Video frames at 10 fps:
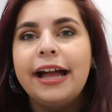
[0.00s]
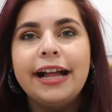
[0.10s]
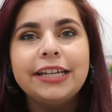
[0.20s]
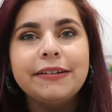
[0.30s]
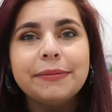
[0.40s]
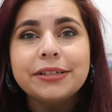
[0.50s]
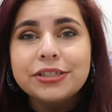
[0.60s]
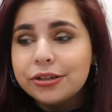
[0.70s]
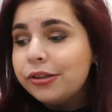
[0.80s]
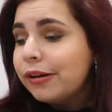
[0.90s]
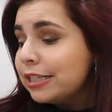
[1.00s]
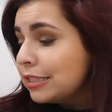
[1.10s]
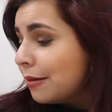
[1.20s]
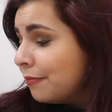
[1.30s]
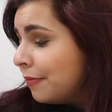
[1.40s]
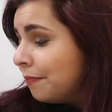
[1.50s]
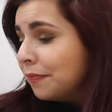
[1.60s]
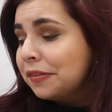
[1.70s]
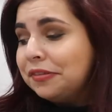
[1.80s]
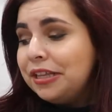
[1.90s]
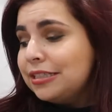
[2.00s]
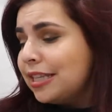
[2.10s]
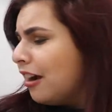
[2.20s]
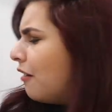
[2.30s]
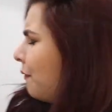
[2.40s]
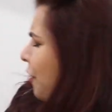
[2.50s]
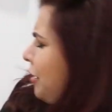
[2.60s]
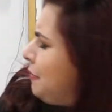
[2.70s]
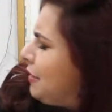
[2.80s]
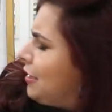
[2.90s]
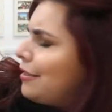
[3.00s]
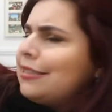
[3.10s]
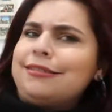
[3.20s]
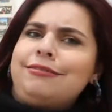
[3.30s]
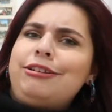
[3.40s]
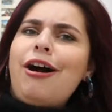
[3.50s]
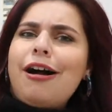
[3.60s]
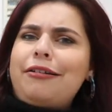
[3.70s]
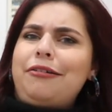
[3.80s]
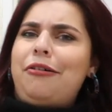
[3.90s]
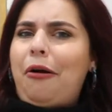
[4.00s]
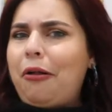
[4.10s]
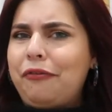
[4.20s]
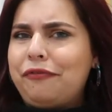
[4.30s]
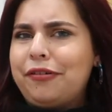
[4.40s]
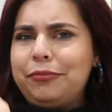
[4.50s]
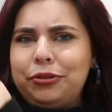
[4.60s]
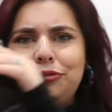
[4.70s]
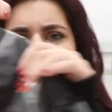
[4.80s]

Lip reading: Anyway, I'm gonna show you guys some things that I got for Christmas. This is not a haul from me.